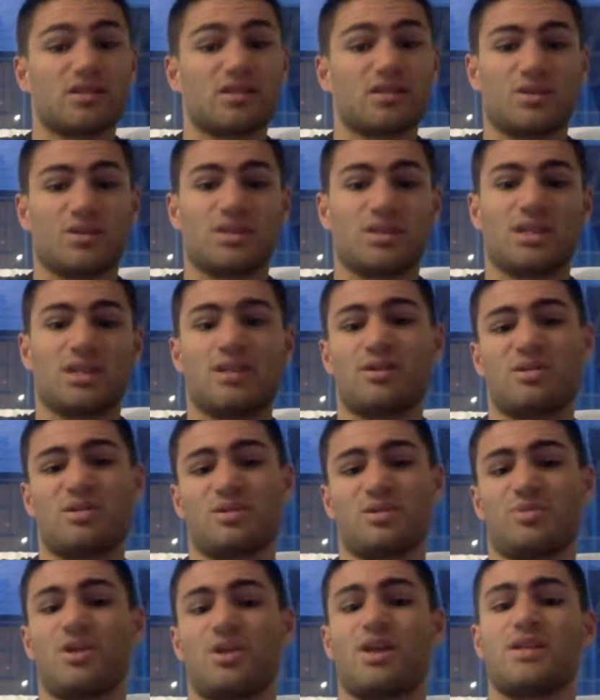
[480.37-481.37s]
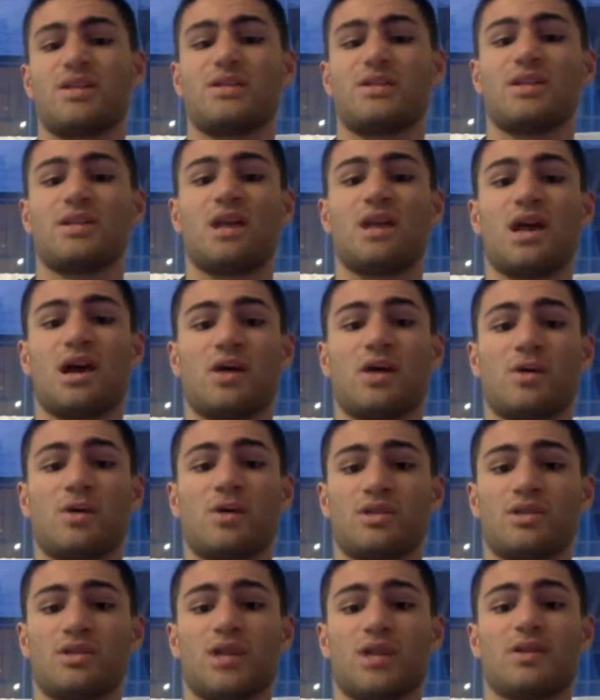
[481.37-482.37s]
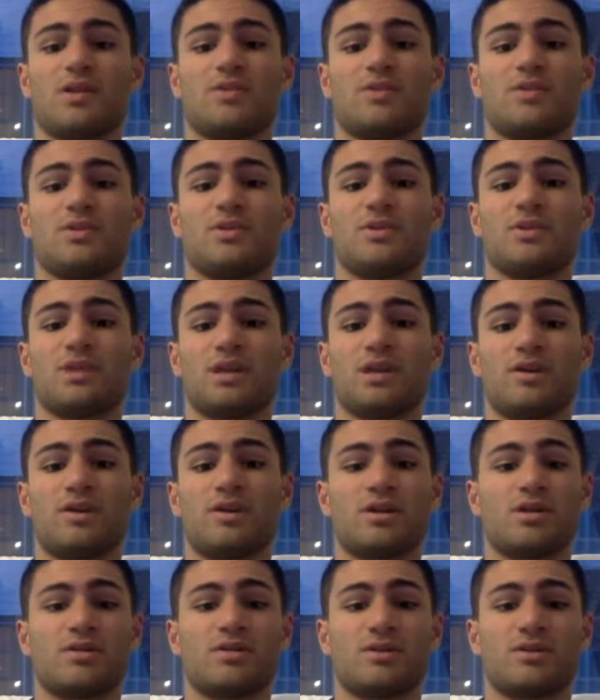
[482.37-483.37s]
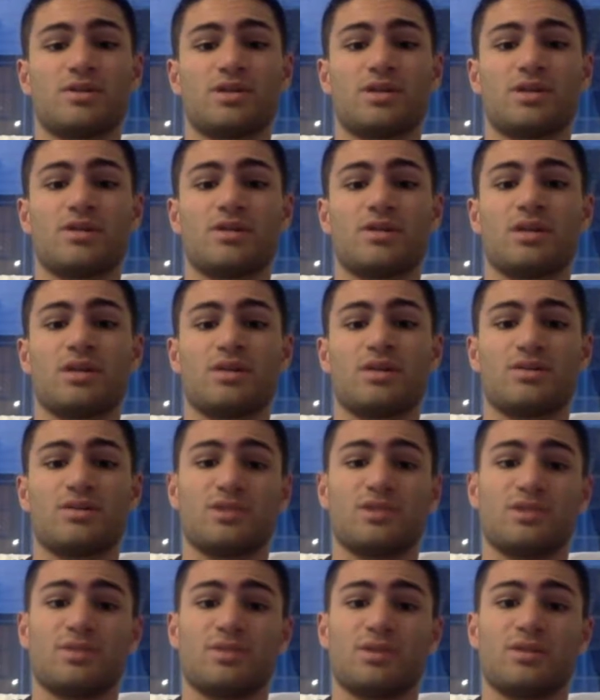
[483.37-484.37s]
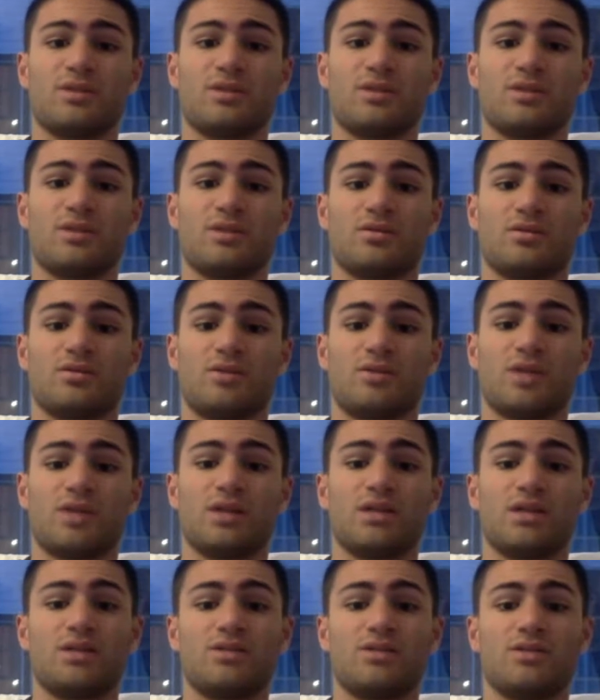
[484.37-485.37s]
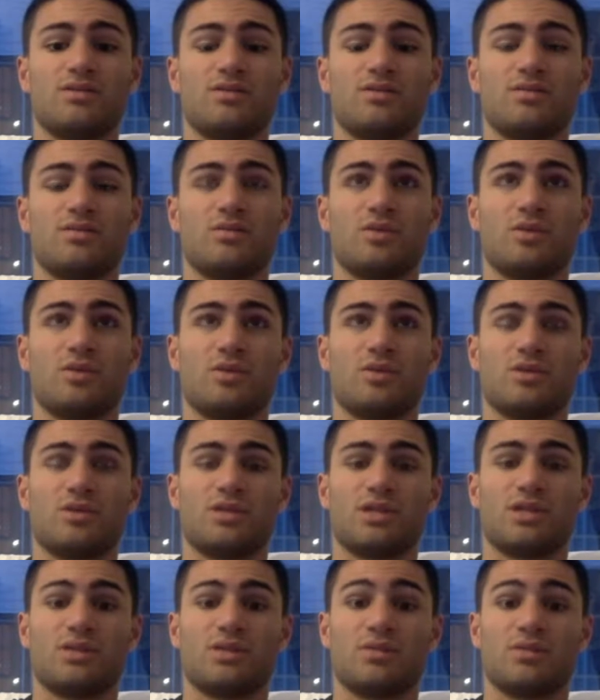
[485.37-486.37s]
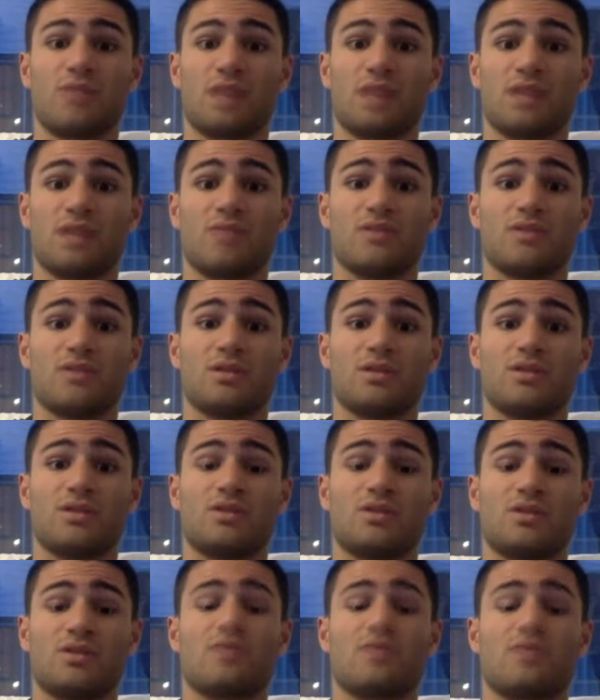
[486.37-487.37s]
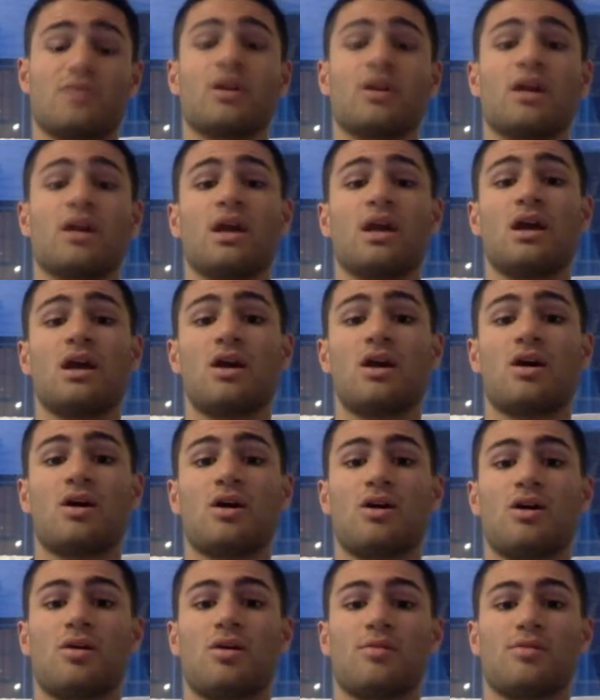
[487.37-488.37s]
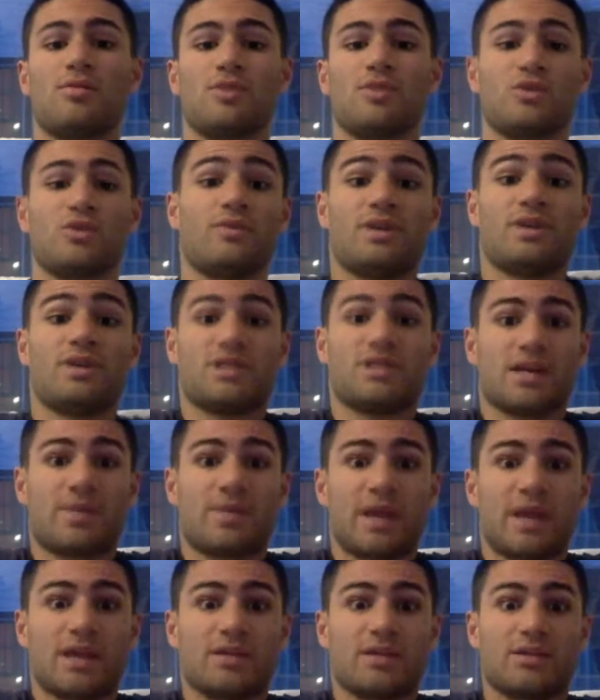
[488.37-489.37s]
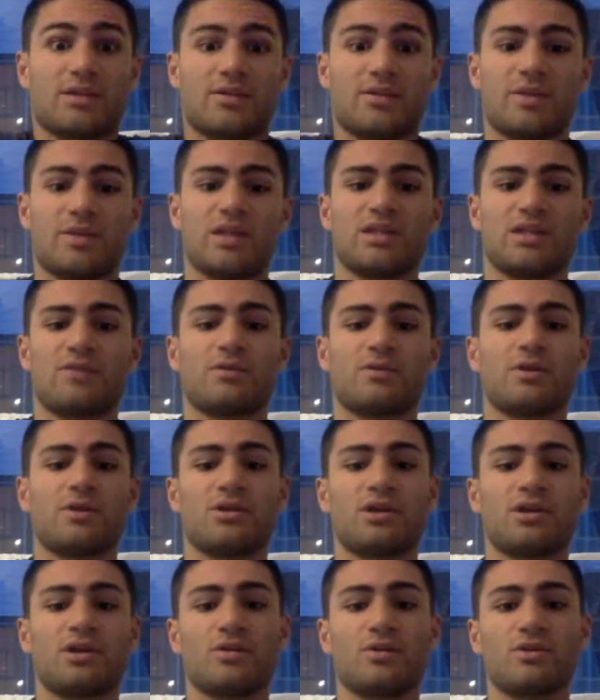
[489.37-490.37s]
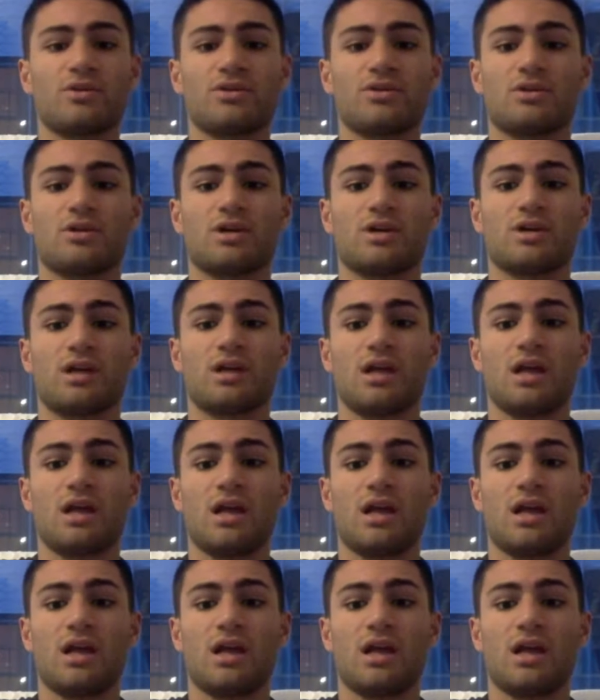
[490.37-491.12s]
you can say they're surprised how well Sarri's been doing there in his first year. He's really been great. He's coached his team magnificently so far. Juve's getting back into the mix after their terrible start.